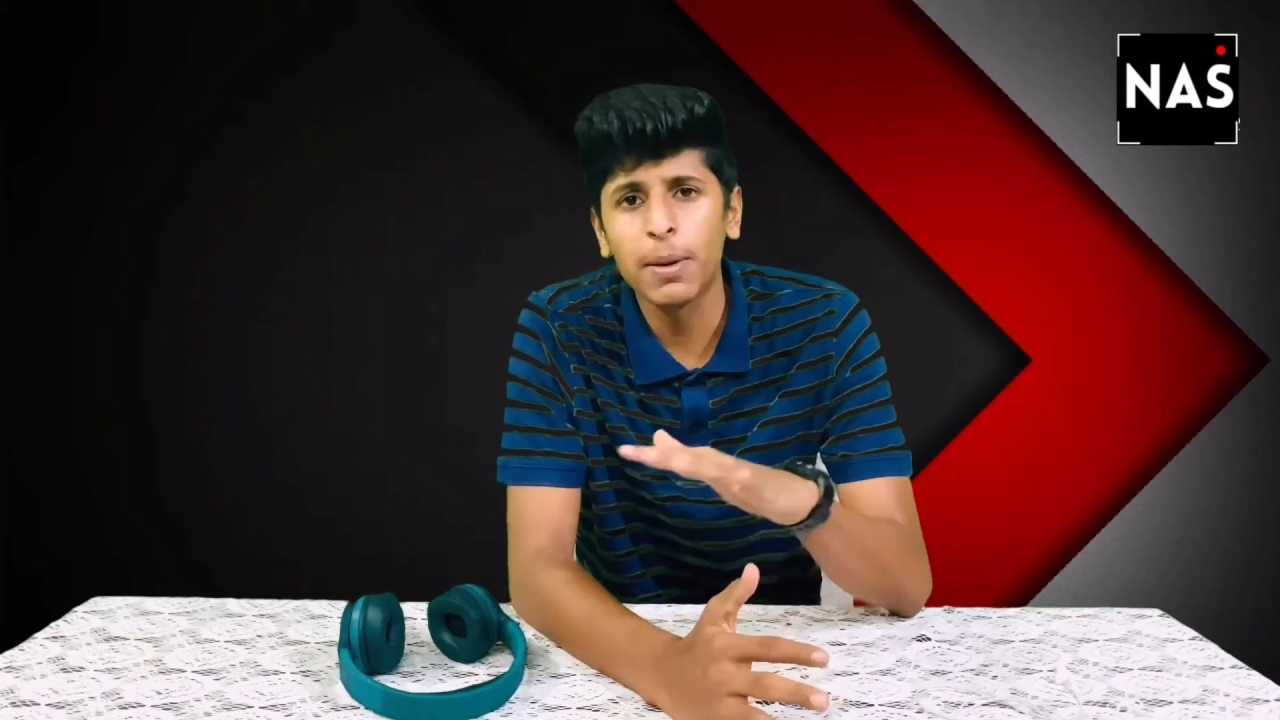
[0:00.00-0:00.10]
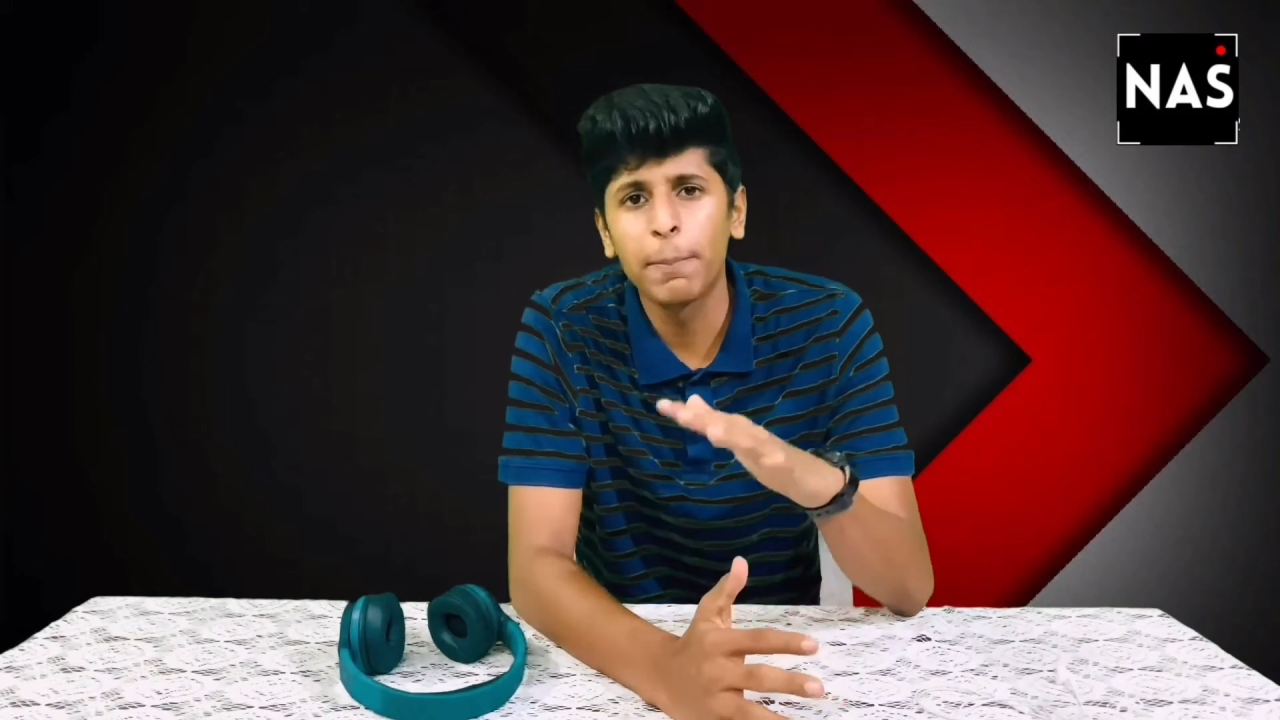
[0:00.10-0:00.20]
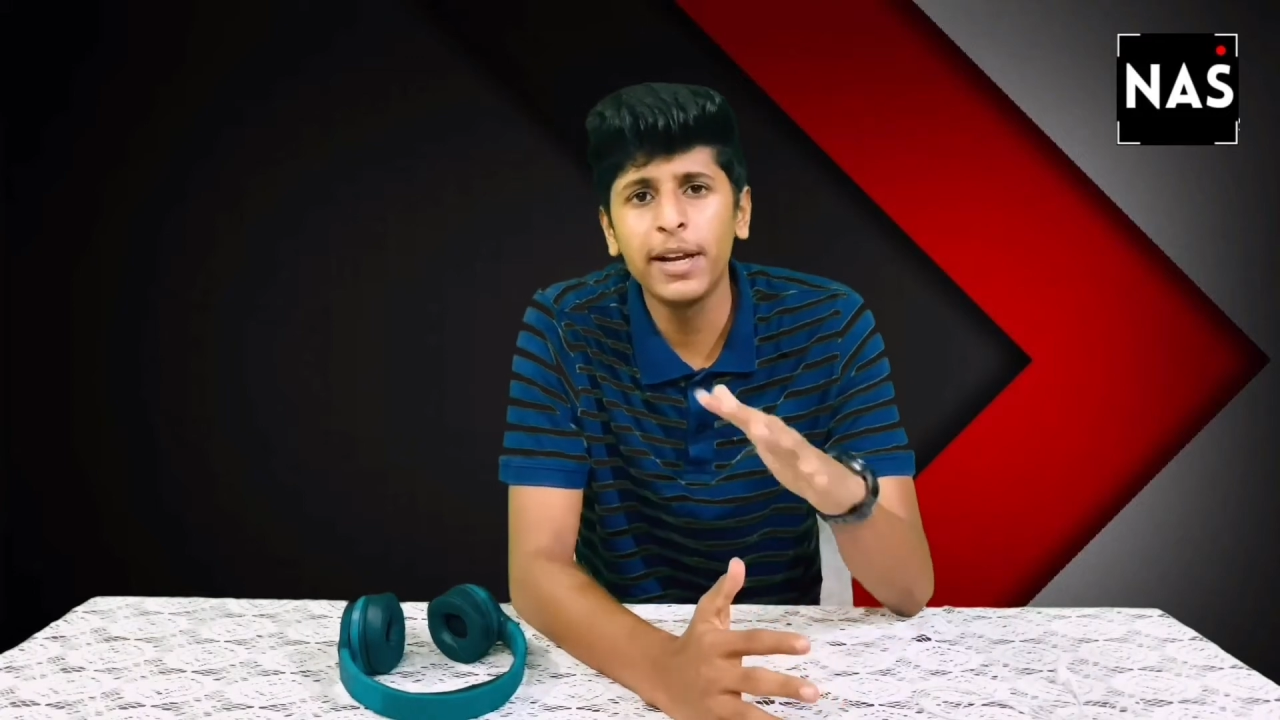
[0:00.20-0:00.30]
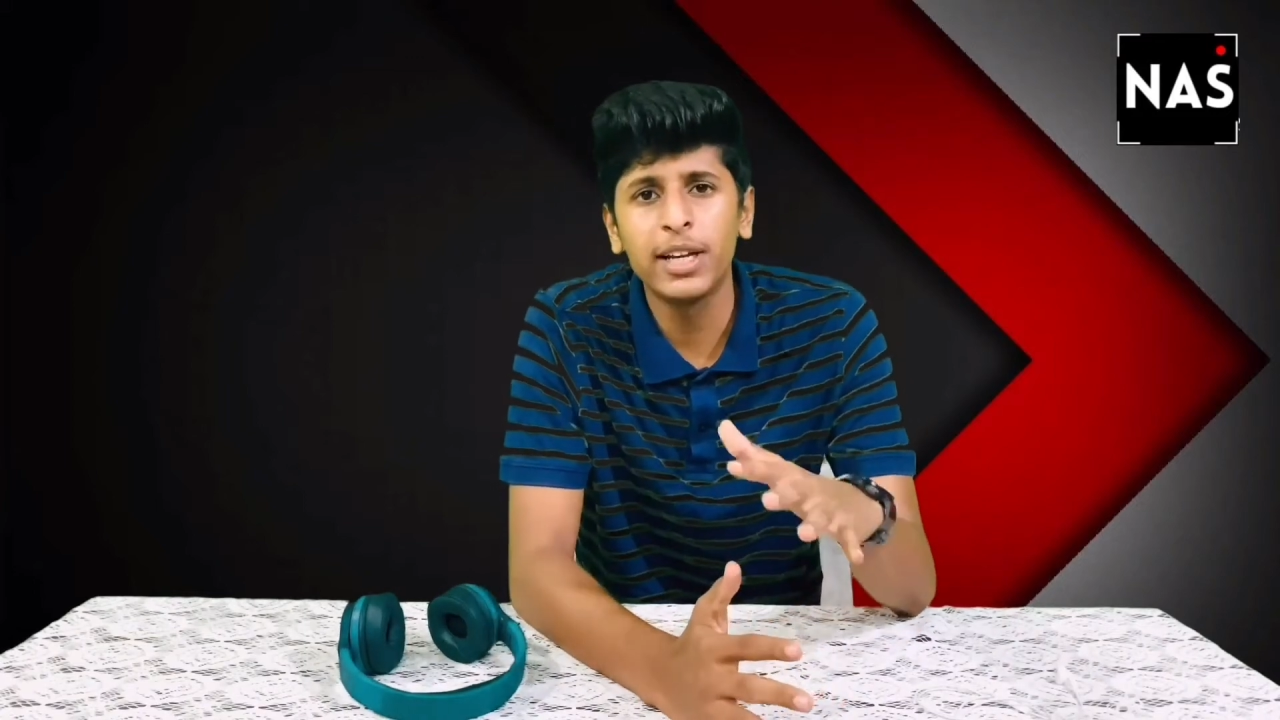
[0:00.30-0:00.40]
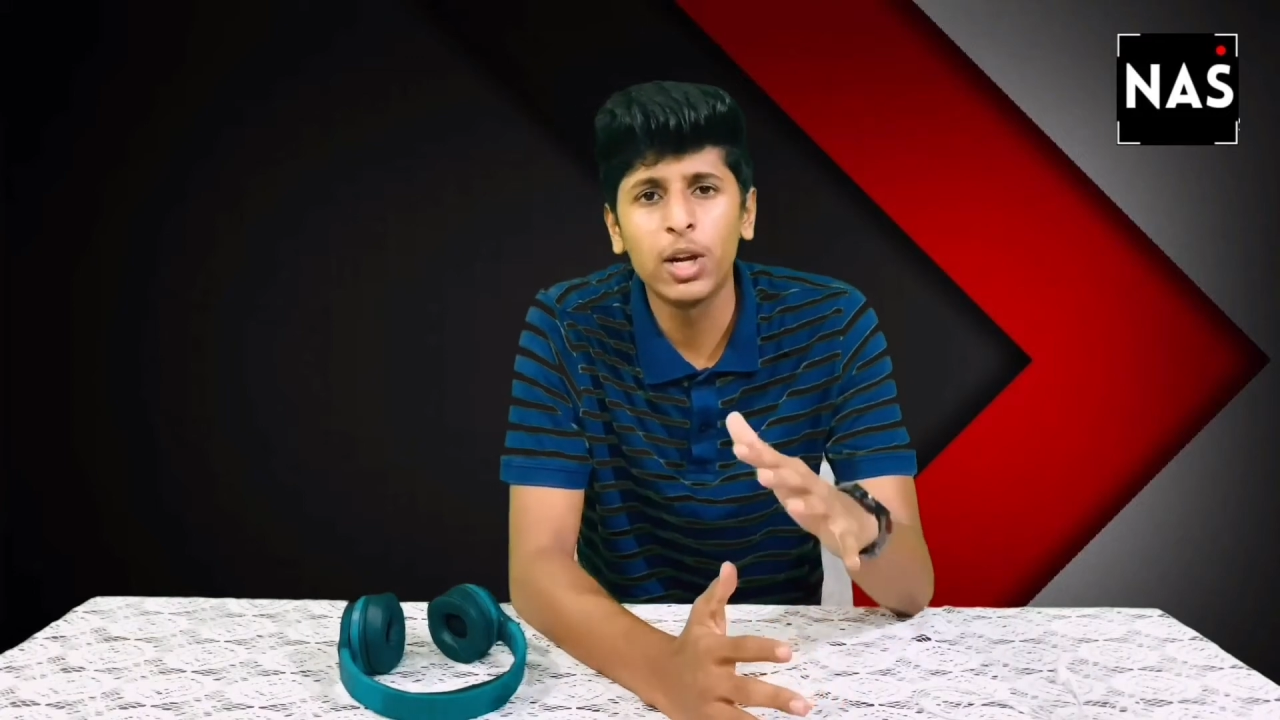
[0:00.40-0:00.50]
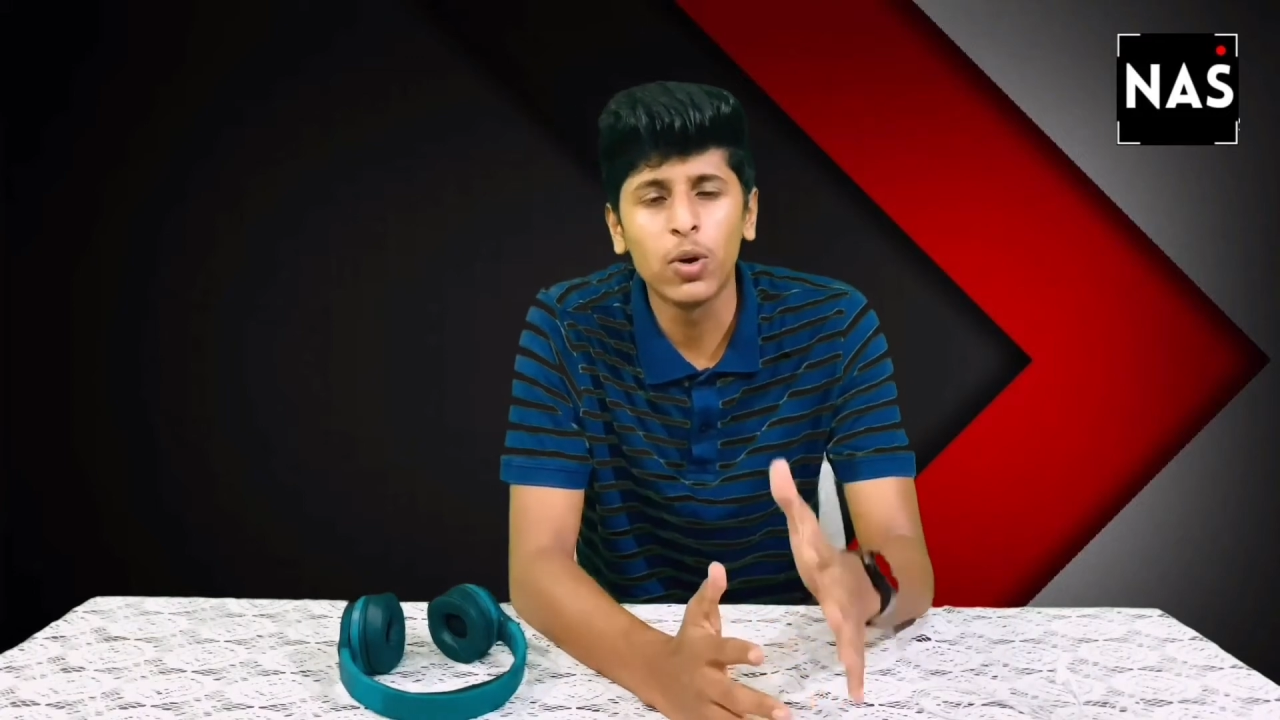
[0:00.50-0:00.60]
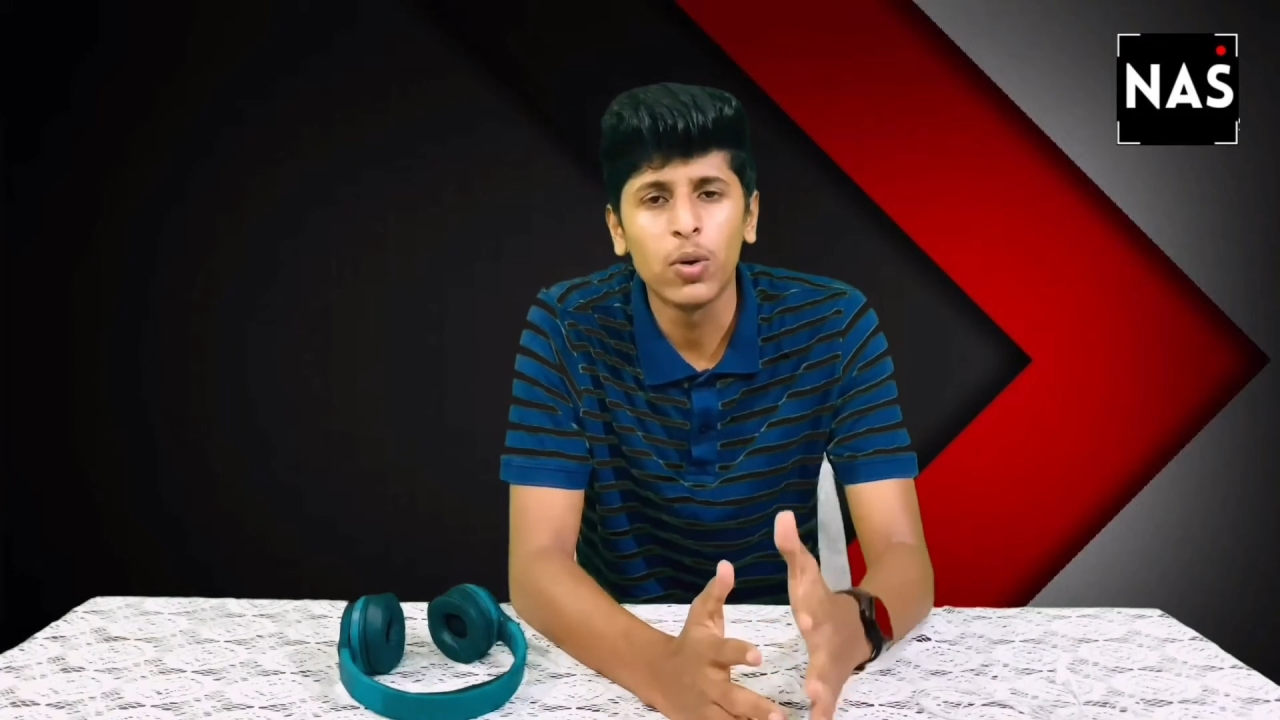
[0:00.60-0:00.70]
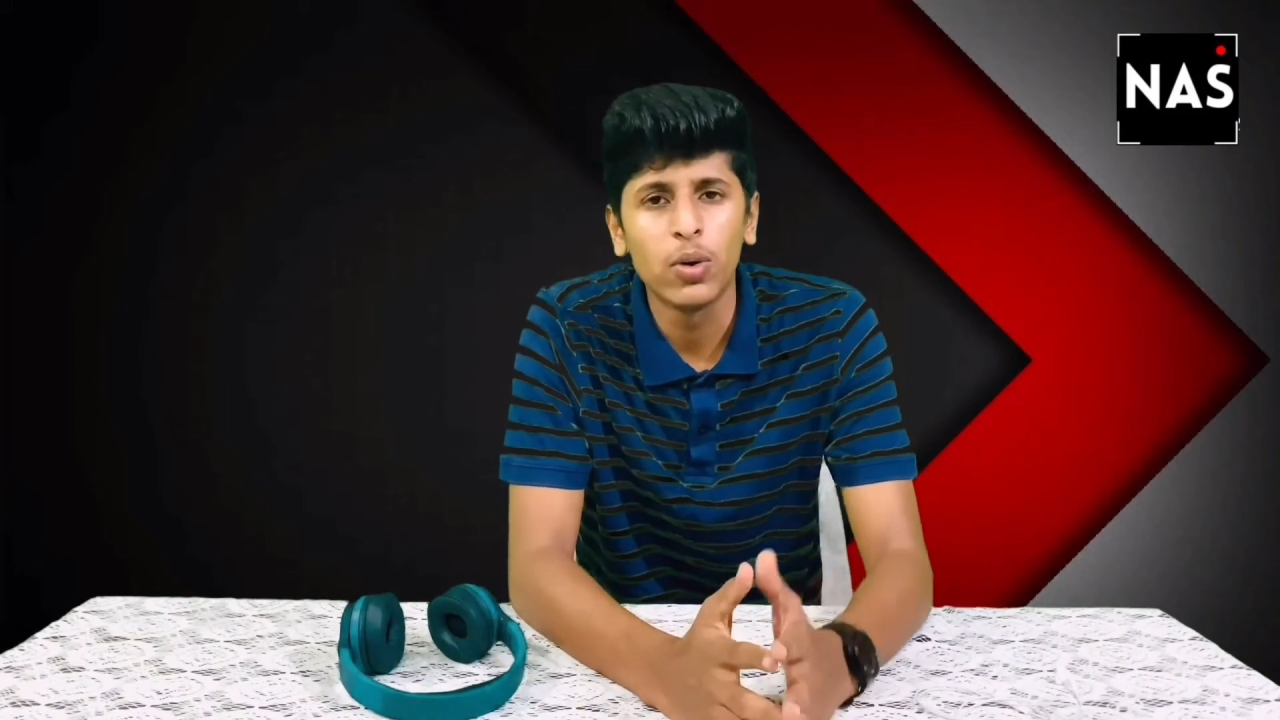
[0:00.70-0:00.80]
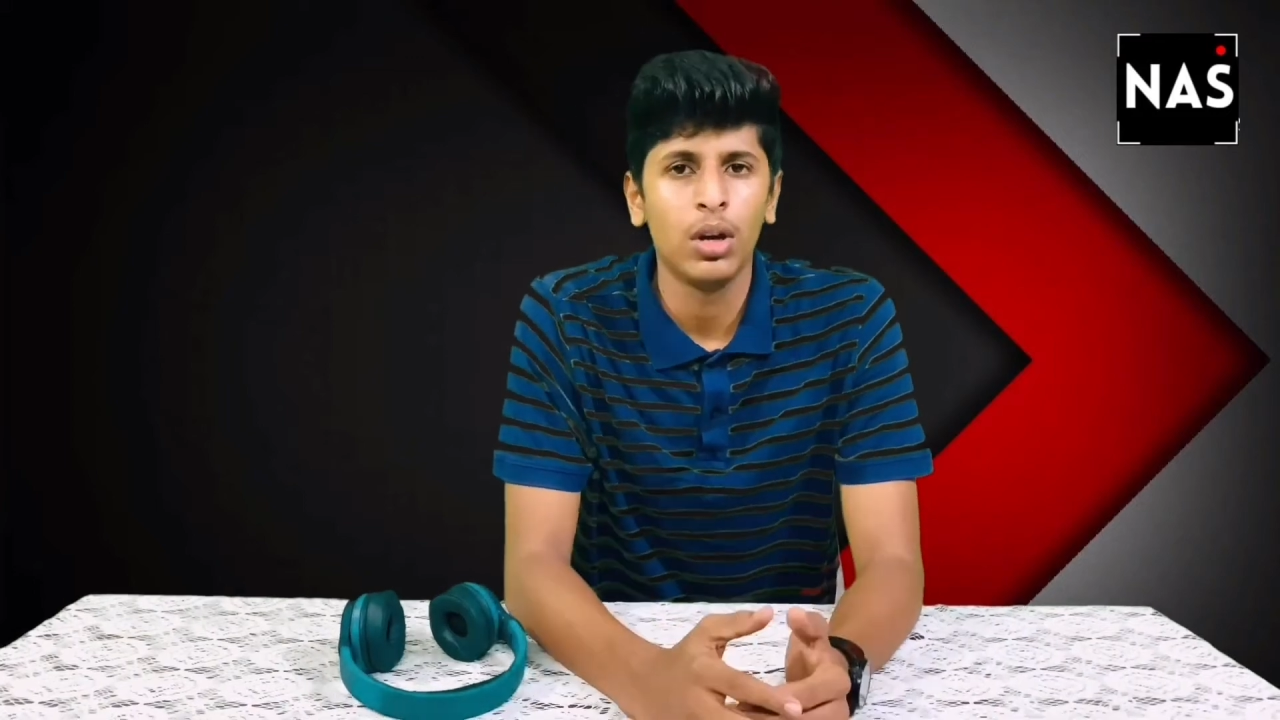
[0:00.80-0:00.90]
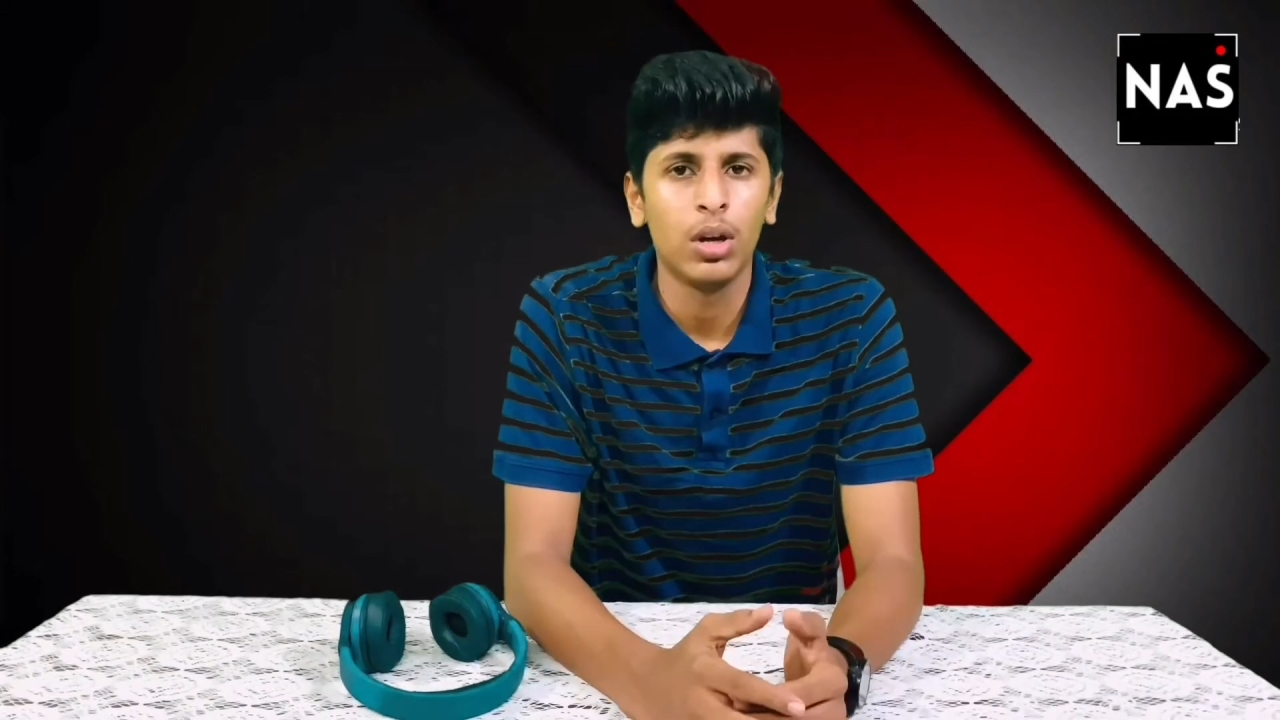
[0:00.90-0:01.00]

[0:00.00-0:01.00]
are a bit low.